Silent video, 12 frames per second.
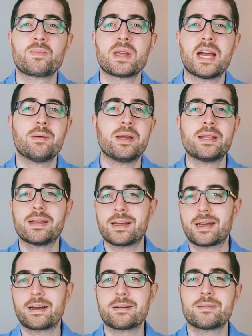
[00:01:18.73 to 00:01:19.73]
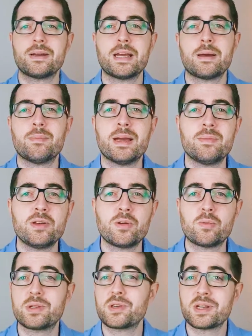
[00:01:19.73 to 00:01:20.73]
I mean, maybe you
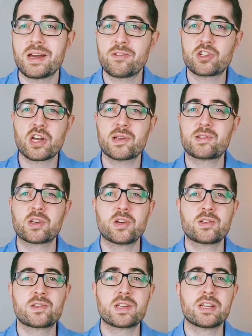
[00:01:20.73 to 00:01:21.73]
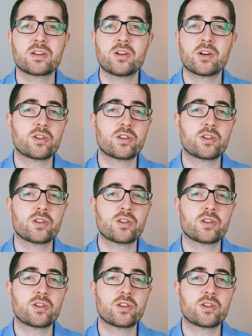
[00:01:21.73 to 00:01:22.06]
didn't have a chance to go to synagogue.